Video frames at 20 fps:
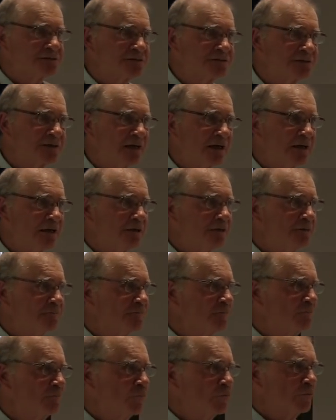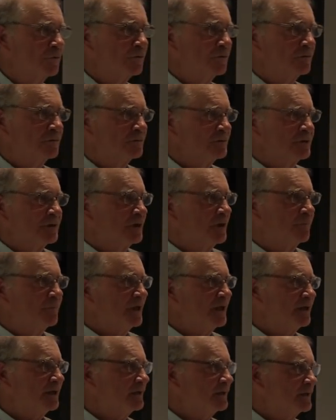society from more
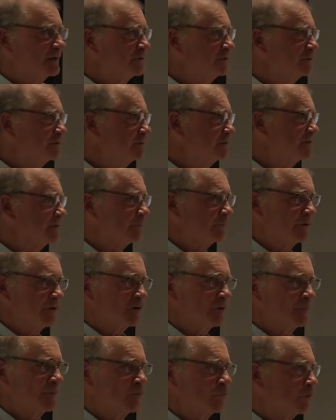immediate issues that we ought to be